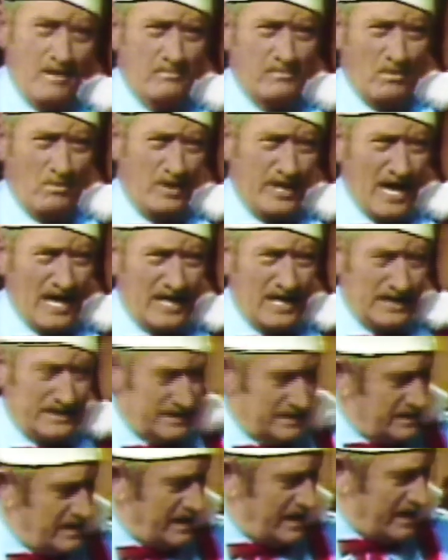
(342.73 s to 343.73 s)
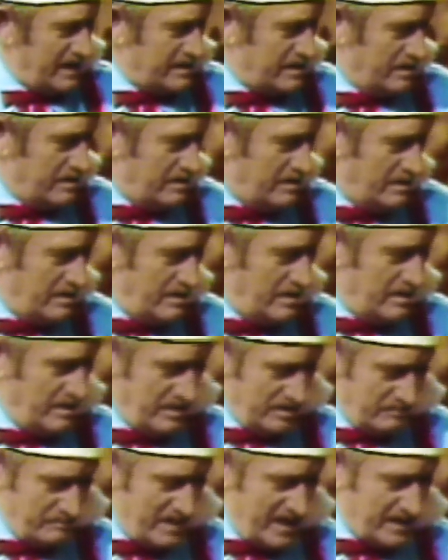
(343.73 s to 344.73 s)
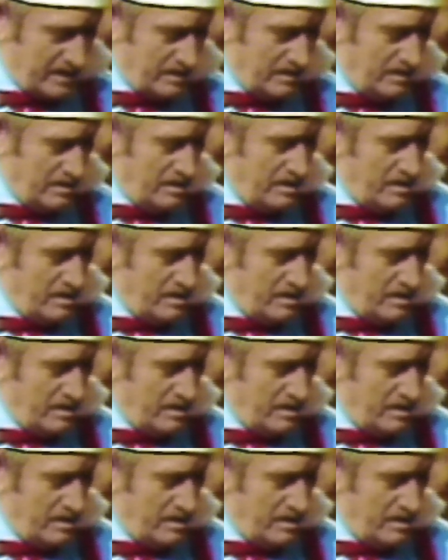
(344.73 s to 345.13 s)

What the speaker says: But what I got to did is make